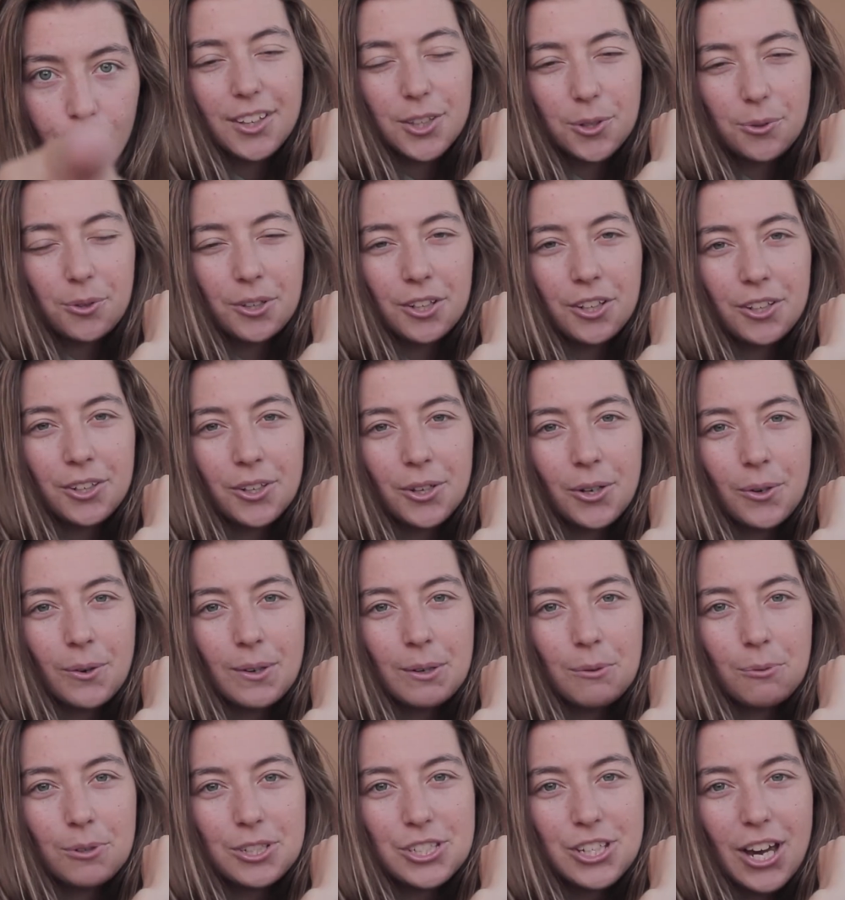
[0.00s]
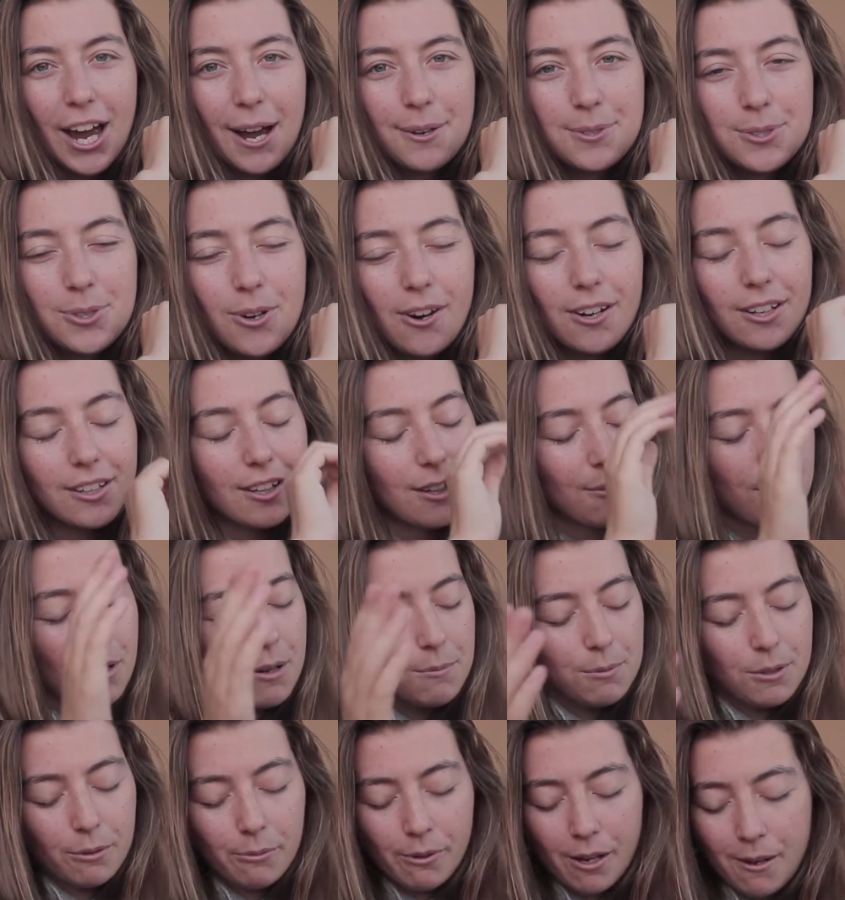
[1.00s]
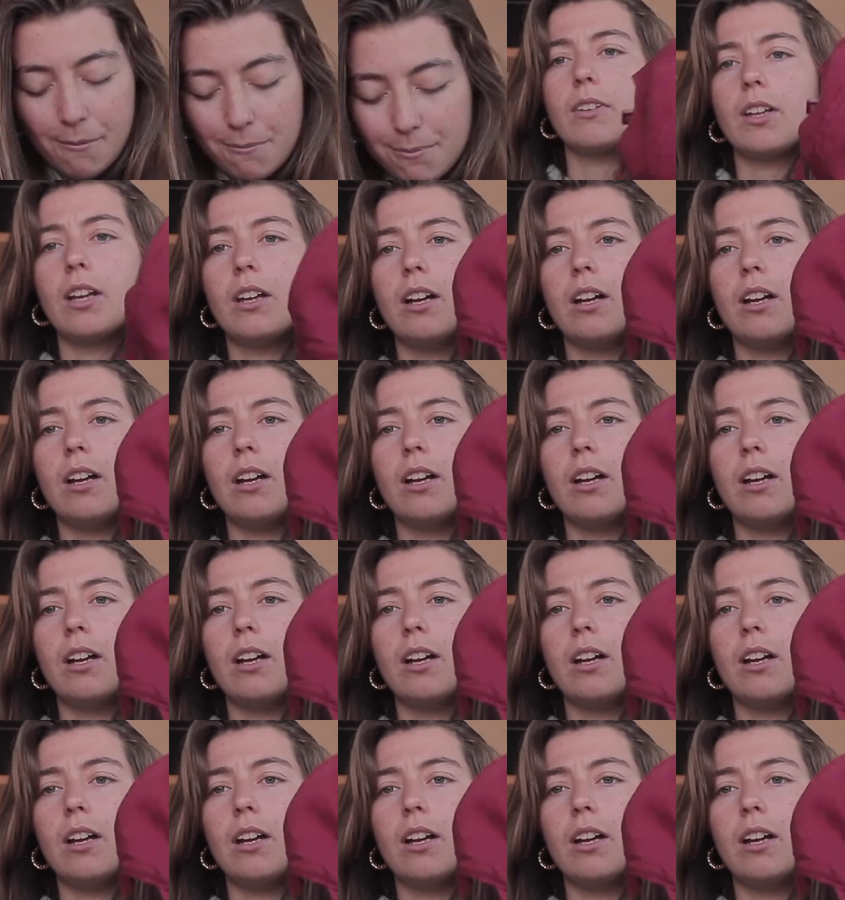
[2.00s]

You want to know in which house you are? Come up, come up.